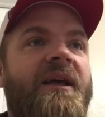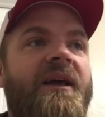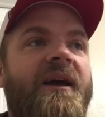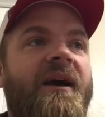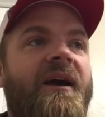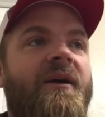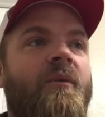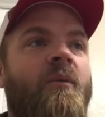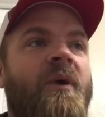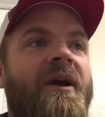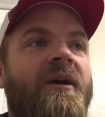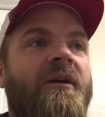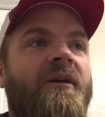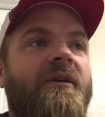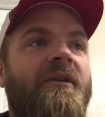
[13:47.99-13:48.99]
uh,
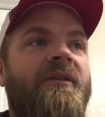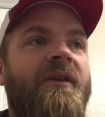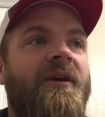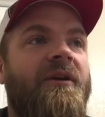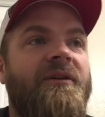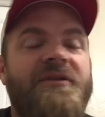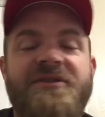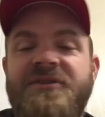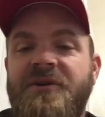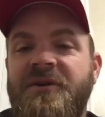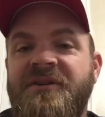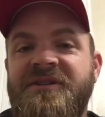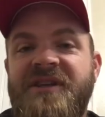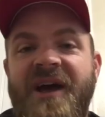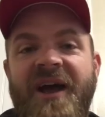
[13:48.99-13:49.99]
where there are
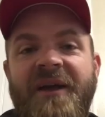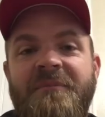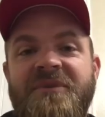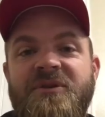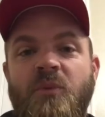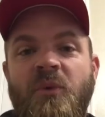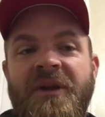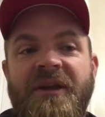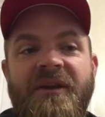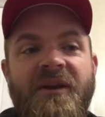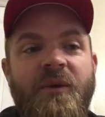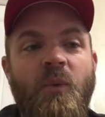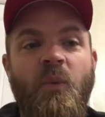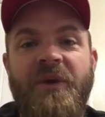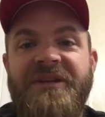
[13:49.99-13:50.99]
certain times when
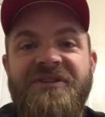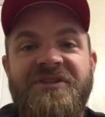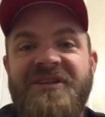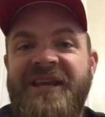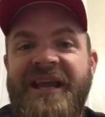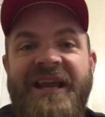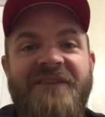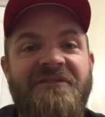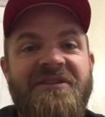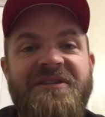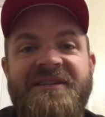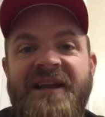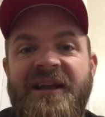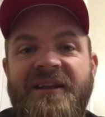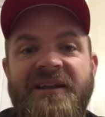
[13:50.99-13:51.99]
we just can't even
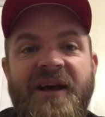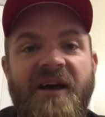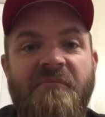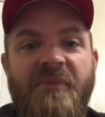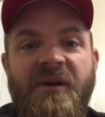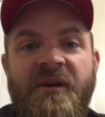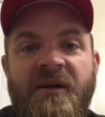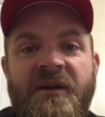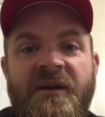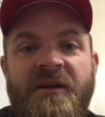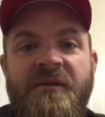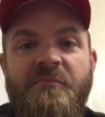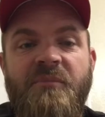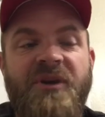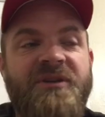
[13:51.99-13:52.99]
stand up
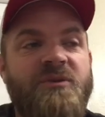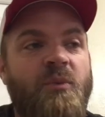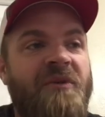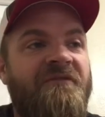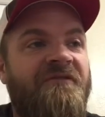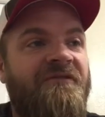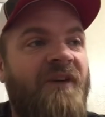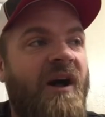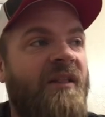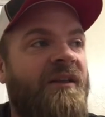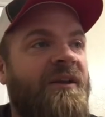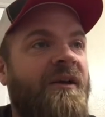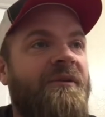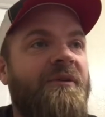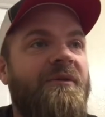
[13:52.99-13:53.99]
because we've
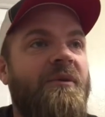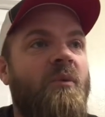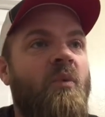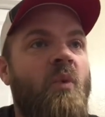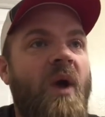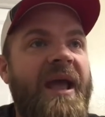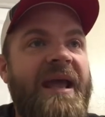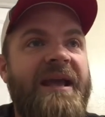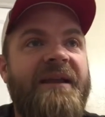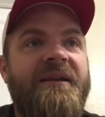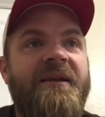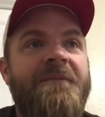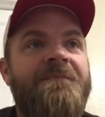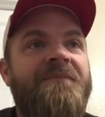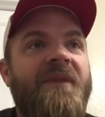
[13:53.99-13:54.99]
fallen under the weight
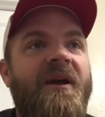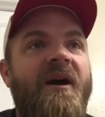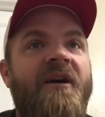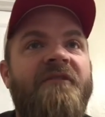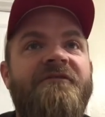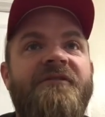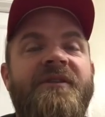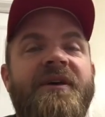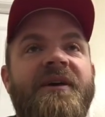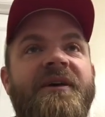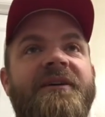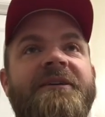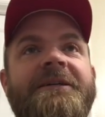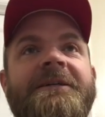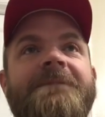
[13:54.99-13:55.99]
of the,
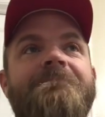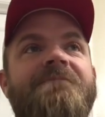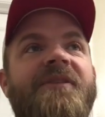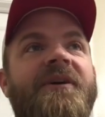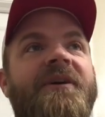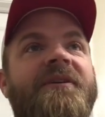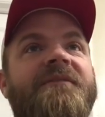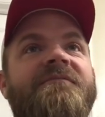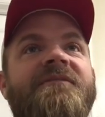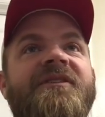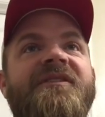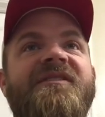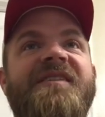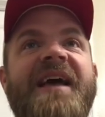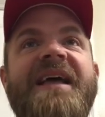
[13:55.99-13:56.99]
the, the
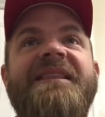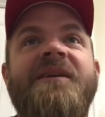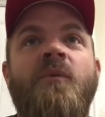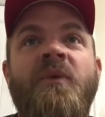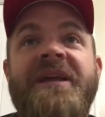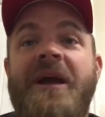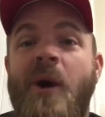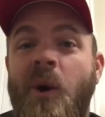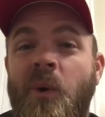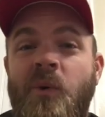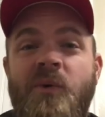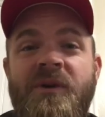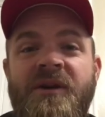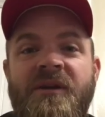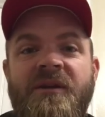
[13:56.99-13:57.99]
debt that we
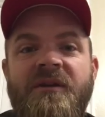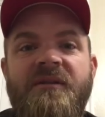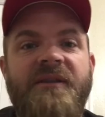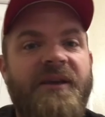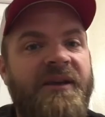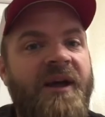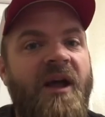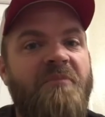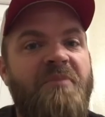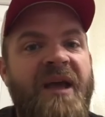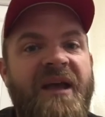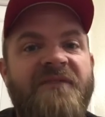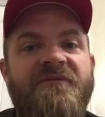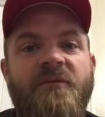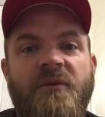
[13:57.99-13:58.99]
owed that God
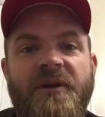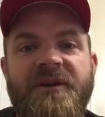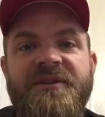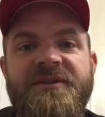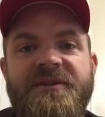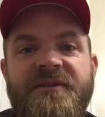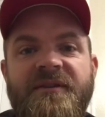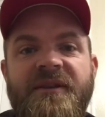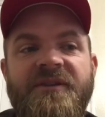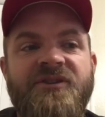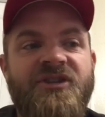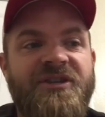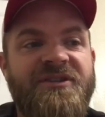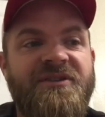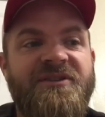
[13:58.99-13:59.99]
paid for us, that
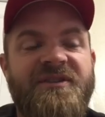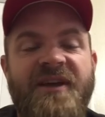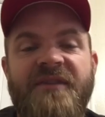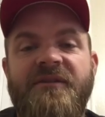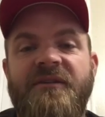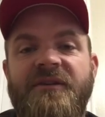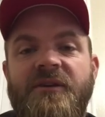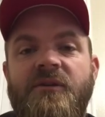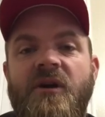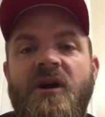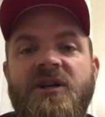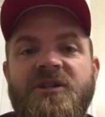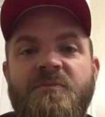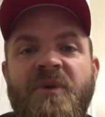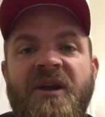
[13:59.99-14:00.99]
Jesus' death on the
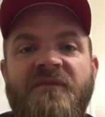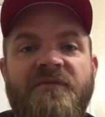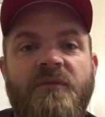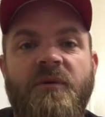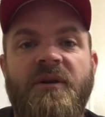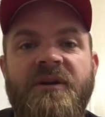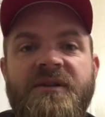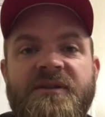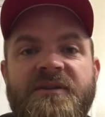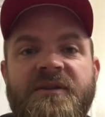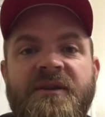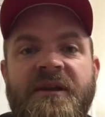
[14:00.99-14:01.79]
cross paid for us.